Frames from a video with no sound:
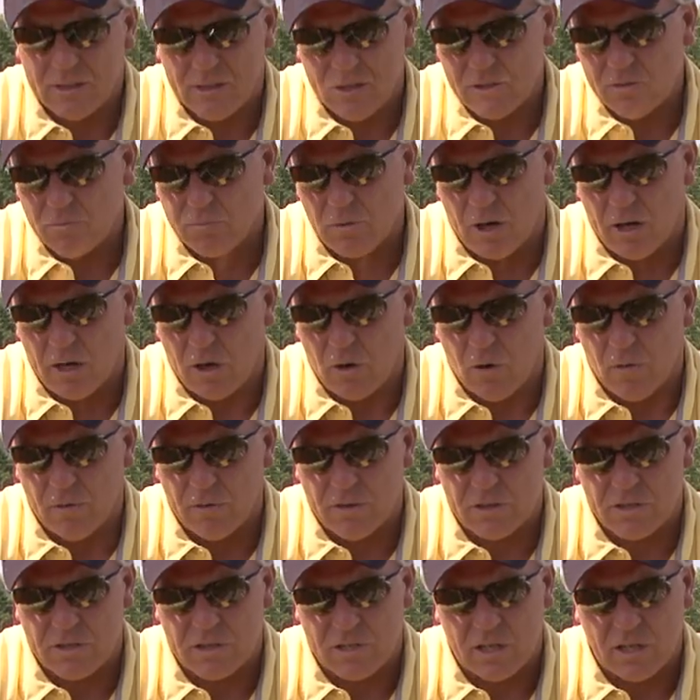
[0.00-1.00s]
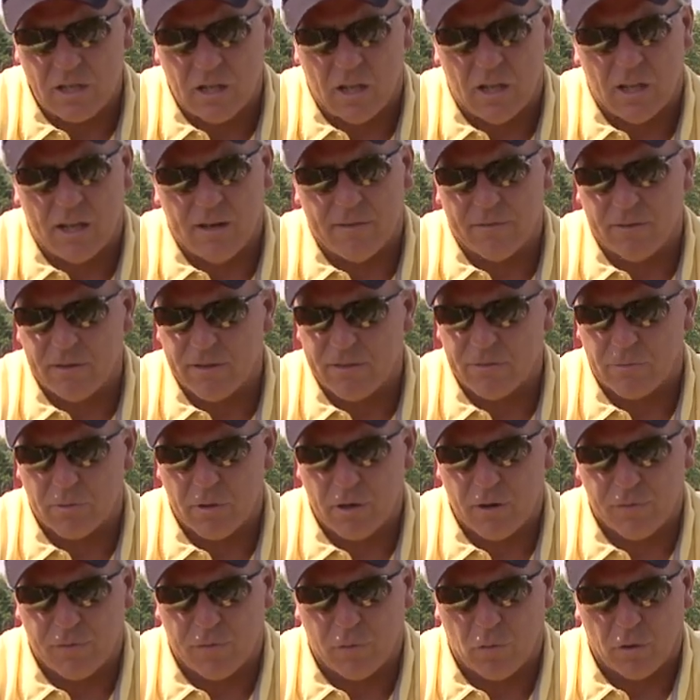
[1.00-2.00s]
Just run it over the steel every
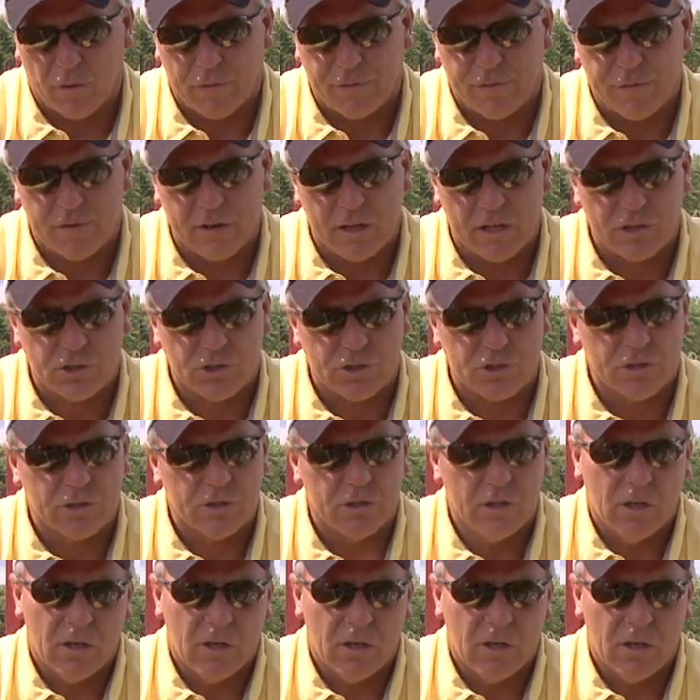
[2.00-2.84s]
three or four fish